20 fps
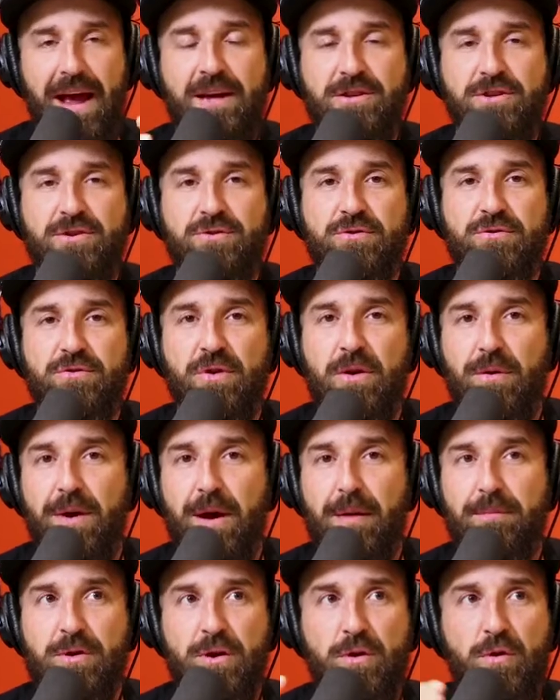as you grow
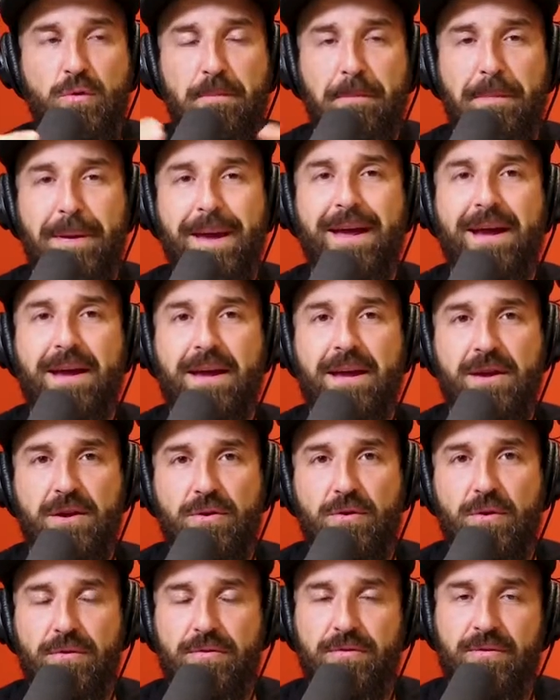up, you pick
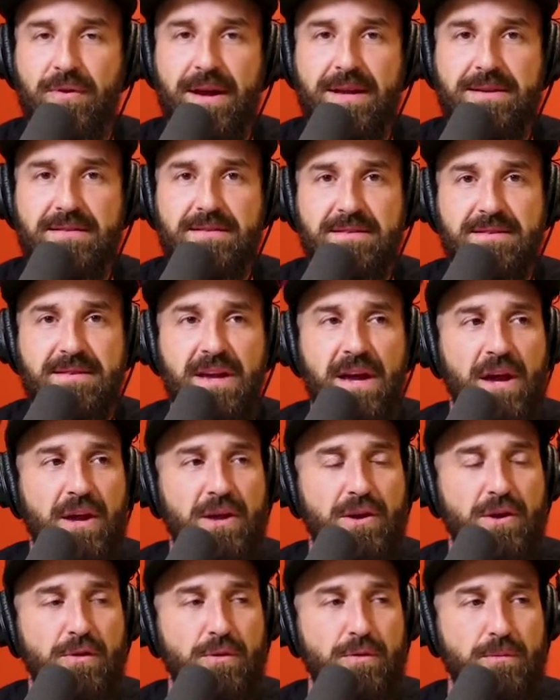your friends,
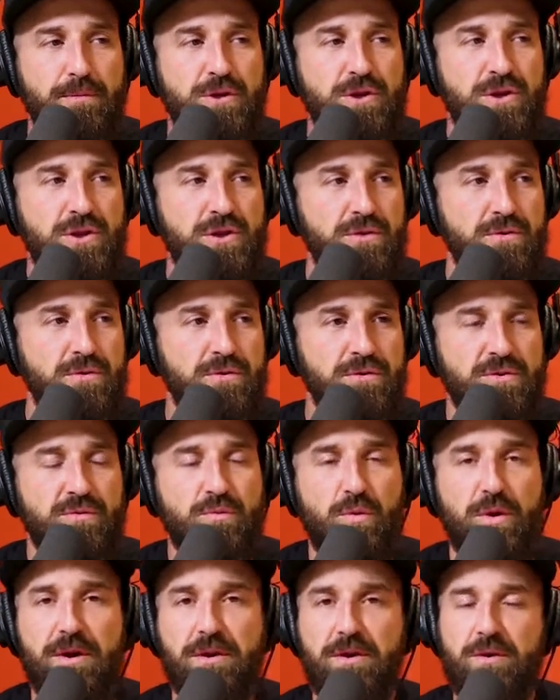you choose
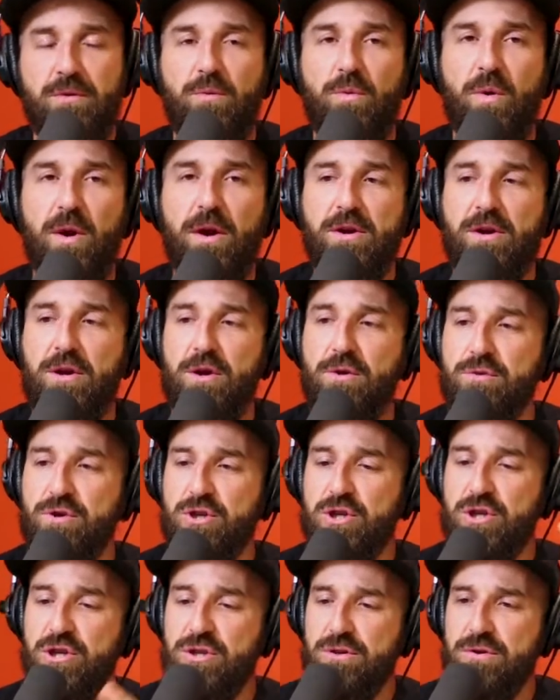where you work, you
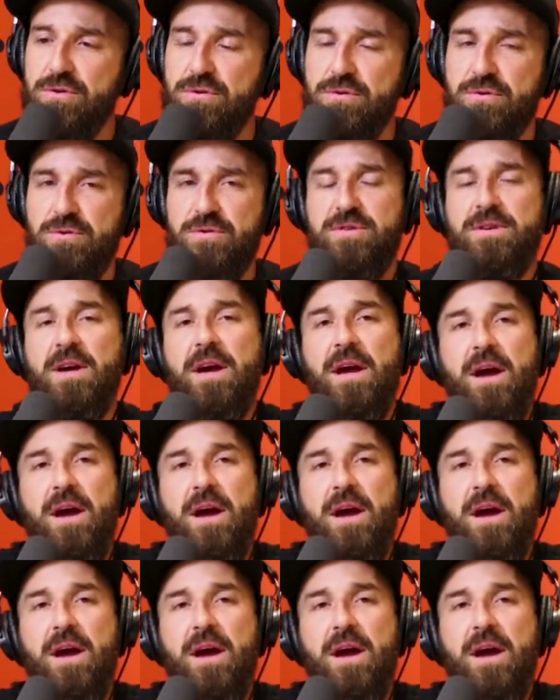choose